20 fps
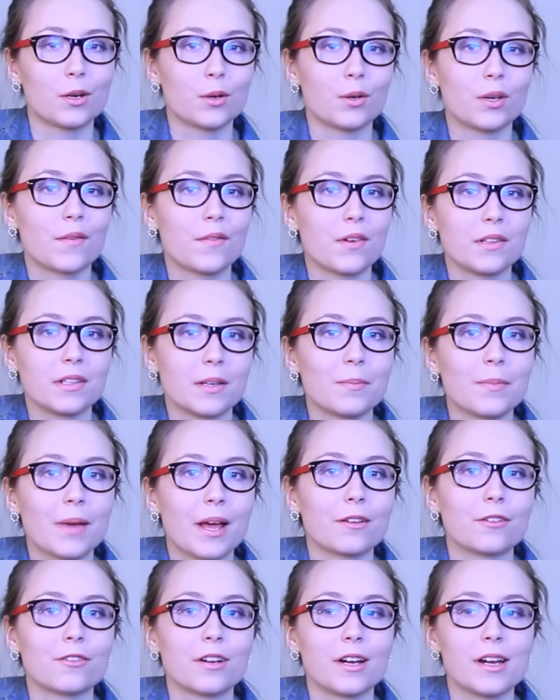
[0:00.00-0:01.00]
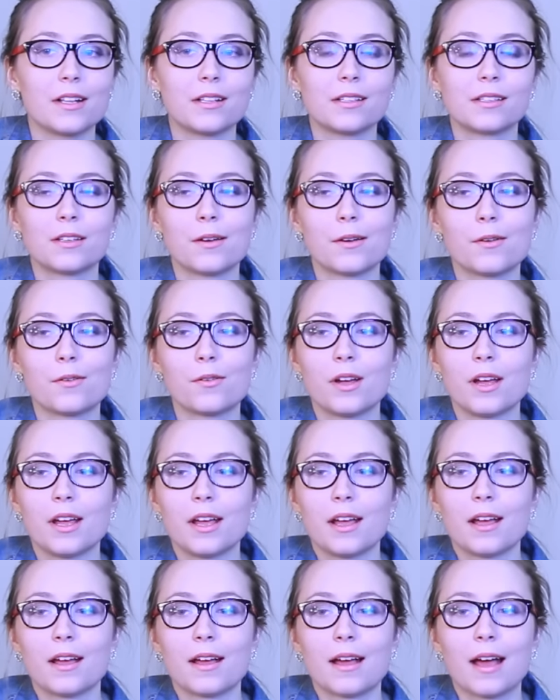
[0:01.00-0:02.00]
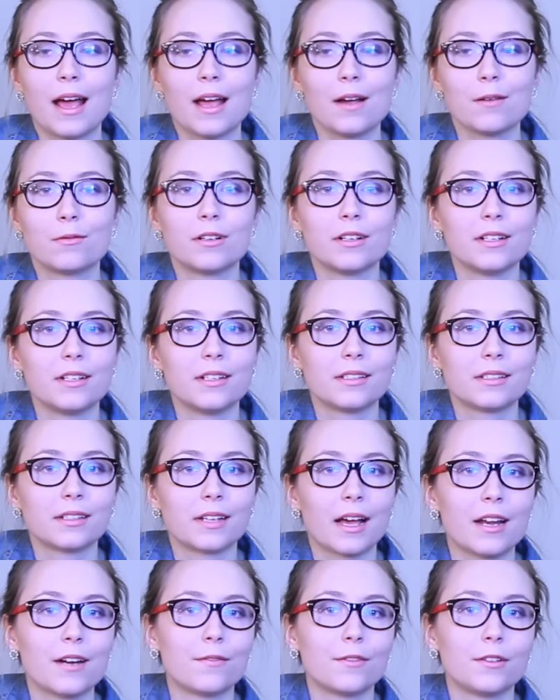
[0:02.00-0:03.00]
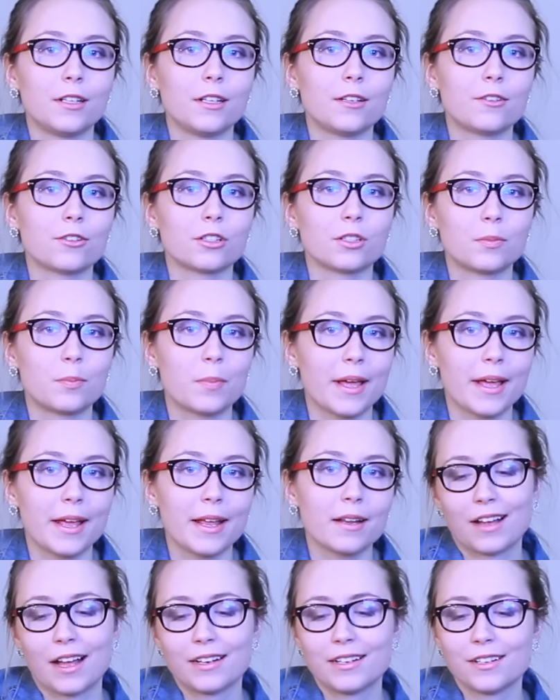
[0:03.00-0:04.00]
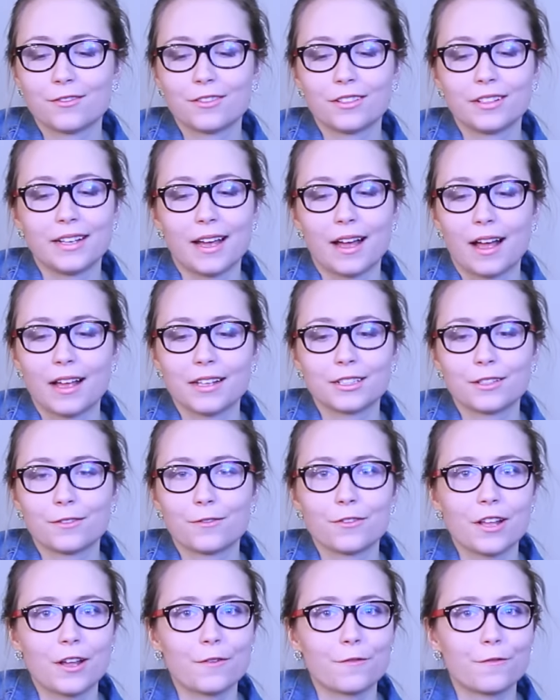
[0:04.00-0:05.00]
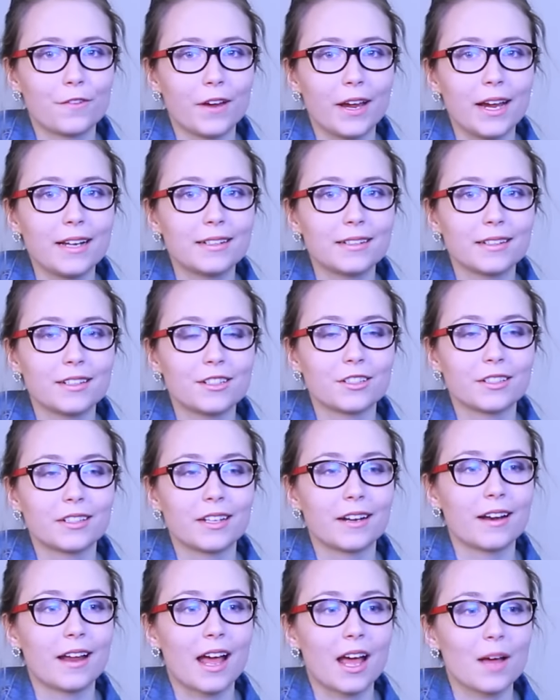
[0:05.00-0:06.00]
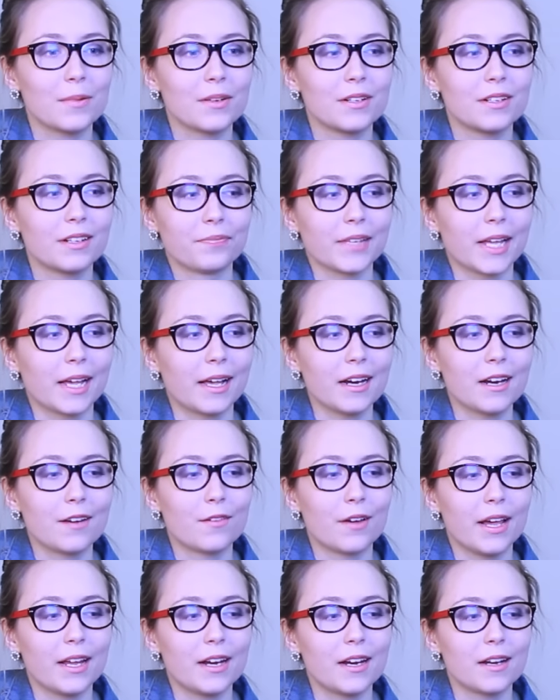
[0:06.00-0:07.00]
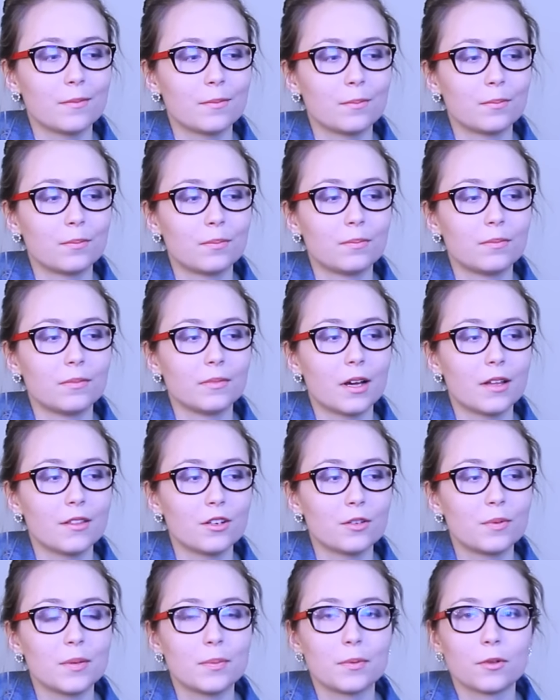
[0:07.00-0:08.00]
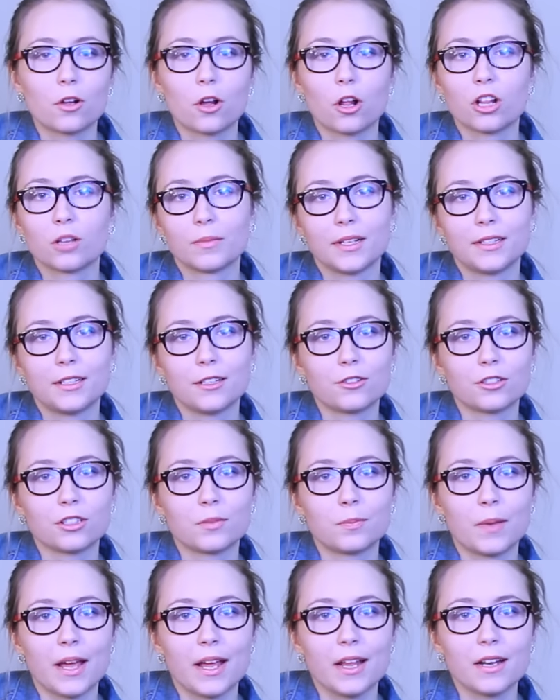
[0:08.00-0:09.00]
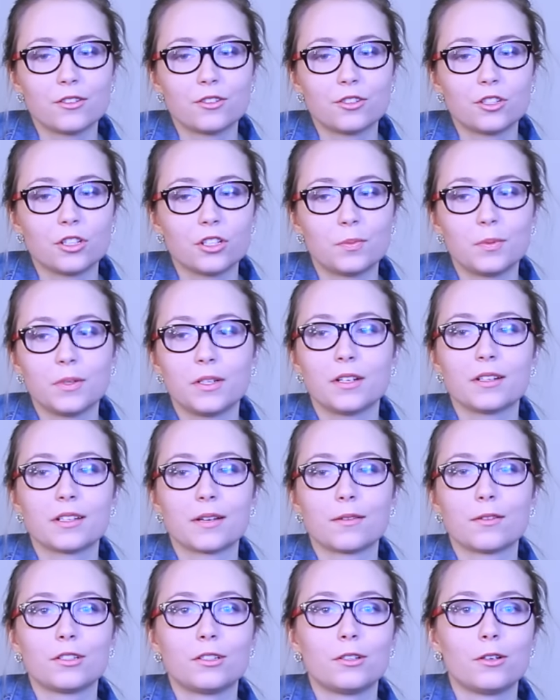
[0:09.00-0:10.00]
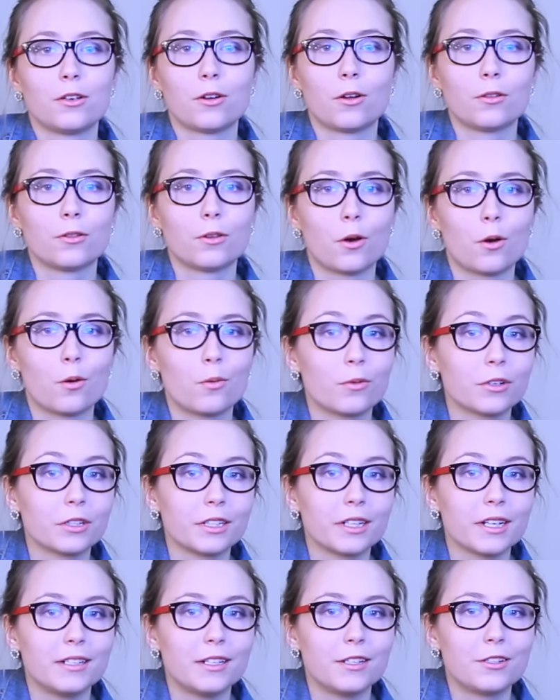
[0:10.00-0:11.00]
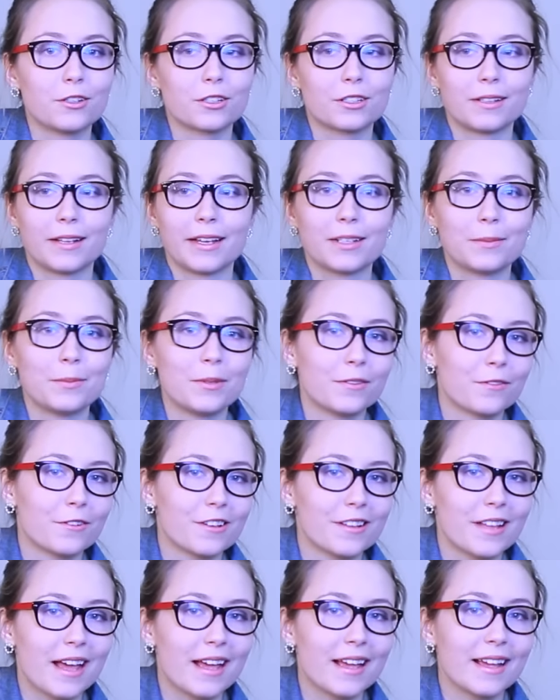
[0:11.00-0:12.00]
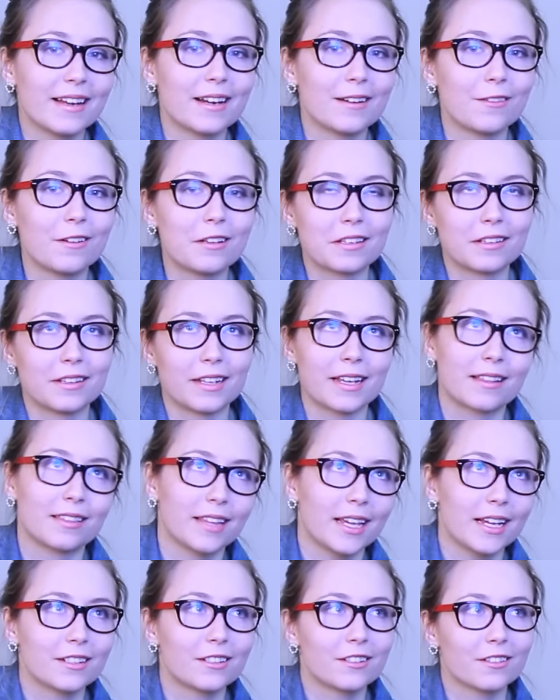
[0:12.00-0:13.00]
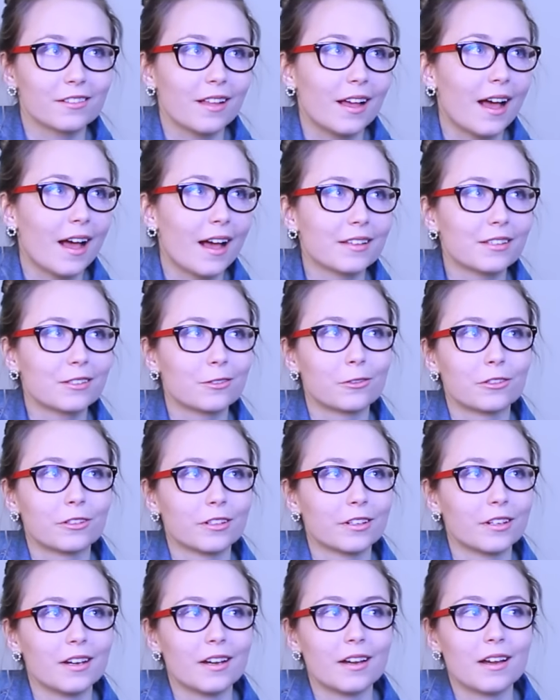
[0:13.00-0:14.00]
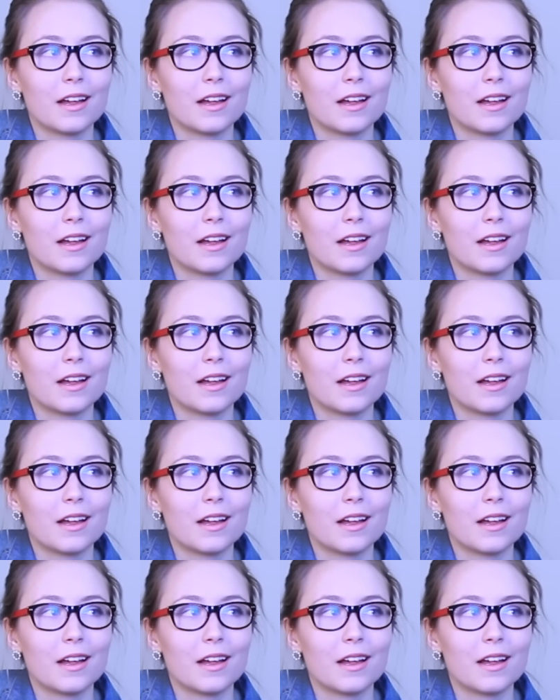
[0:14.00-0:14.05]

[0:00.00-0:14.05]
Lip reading: know, giving them bad grades. So I was kind of a teacher's pet. I didn't really ask for that fate. It just kind of happened. I kind of hated other people calling me teacher's pet just because I was doing all the homework. And teachers liked me for that. And I wasn't like late to class, or